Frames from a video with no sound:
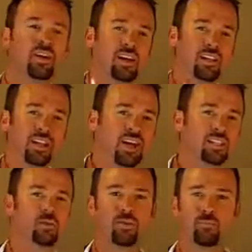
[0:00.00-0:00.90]
And
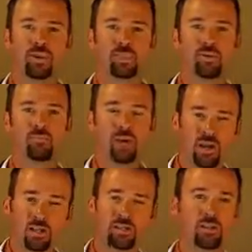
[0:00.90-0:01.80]
that's what makes it
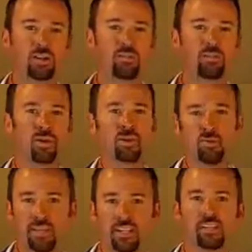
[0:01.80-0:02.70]
impossible to compare the
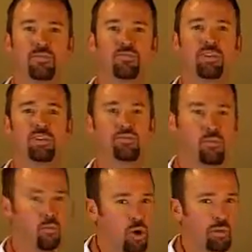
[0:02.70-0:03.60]
rates and fees
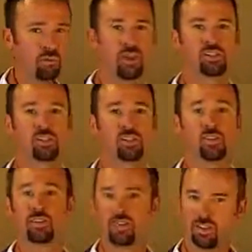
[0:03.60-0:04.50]
from one
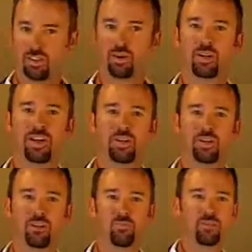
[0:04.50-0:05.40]
processor to another.